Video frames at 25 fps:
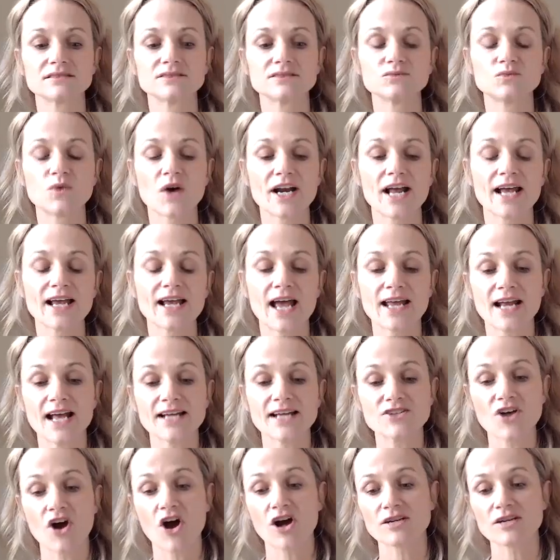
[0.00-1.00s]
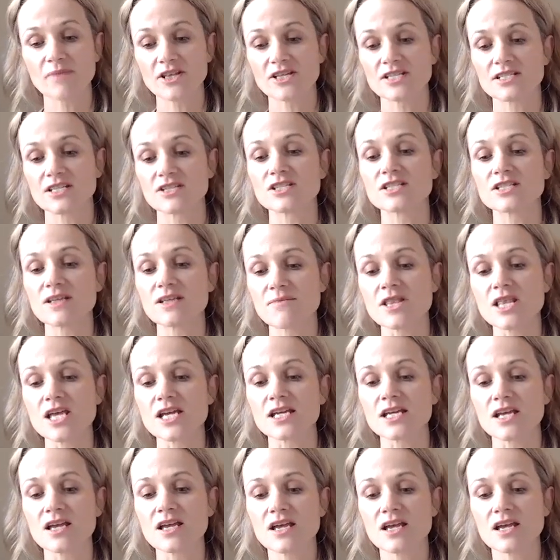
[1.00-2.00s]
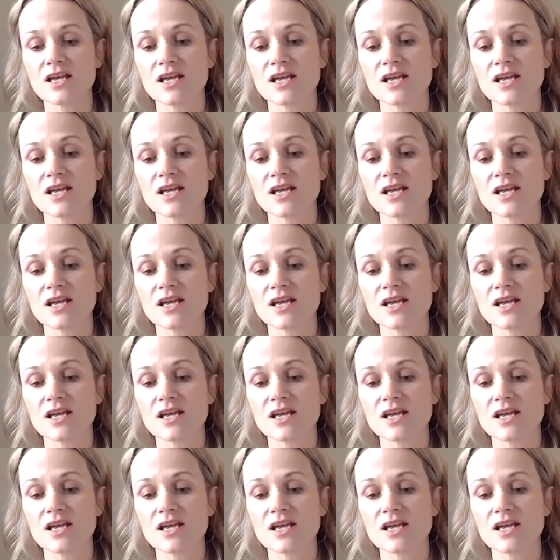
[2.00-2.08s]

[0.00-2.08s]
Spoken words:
what I talk about this in the summit, like